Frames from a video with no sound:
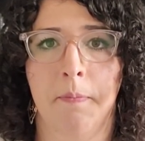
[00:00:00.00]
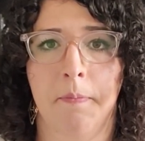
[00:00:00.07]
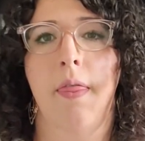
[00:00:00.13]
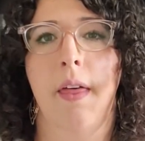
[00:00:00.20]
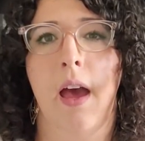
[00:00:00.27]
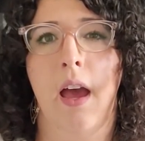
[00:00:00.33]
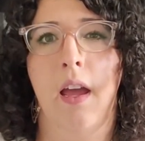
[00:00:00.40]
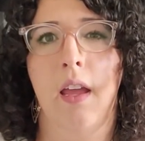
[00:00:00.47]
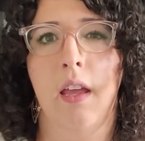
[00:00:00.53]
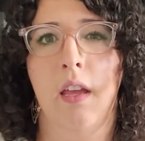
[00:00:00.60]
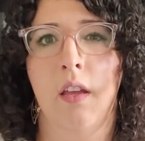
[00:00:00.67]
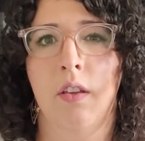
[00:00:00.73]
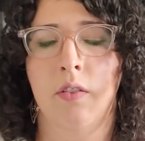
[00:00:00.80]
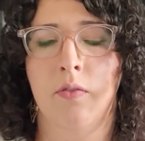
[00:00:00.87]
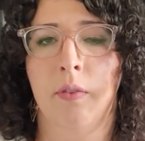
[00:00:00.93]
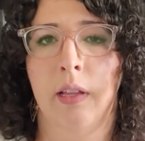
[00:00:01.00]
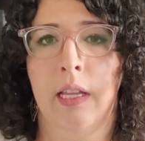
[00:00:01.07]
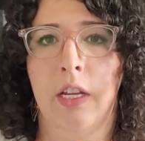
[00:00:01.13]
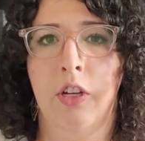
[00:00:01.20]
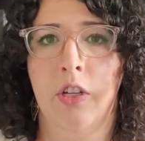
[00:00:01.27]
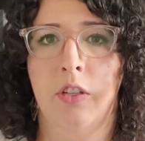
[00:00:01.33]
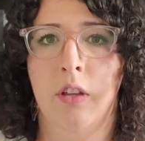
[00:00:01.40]
That is
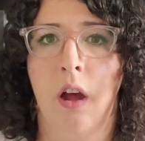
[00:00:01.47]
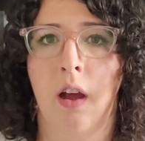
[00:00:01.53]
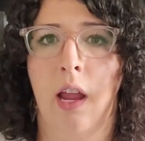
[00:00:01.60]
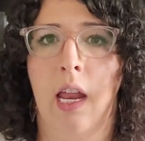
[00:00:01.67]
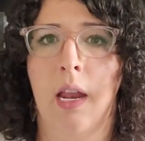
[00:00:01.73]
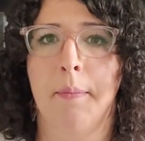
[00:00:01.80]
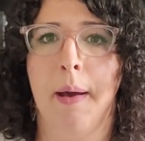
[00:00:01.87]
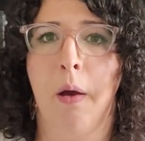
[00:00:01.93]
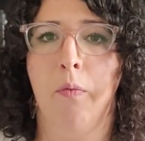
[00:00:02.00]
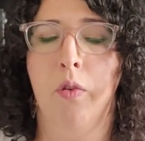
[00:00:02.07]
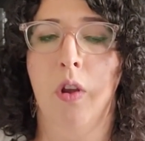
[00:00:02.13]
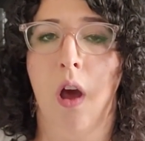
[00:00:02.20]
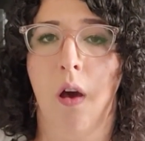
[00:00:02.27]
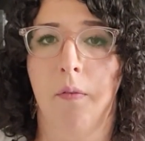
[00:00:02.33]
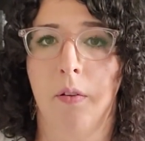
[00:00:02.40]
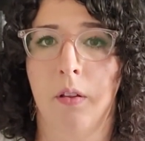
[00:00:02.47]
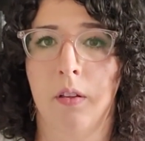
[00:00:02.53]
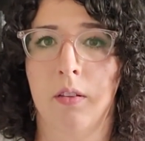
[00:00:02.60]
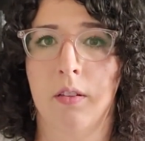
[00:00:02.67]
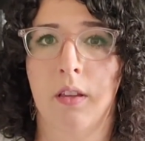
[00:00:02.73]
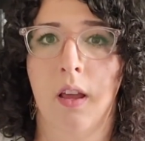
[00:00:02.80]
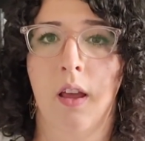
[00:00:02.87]
really just talking about
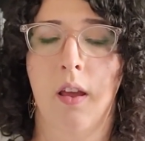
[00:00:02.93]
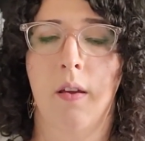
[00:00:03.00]
novels.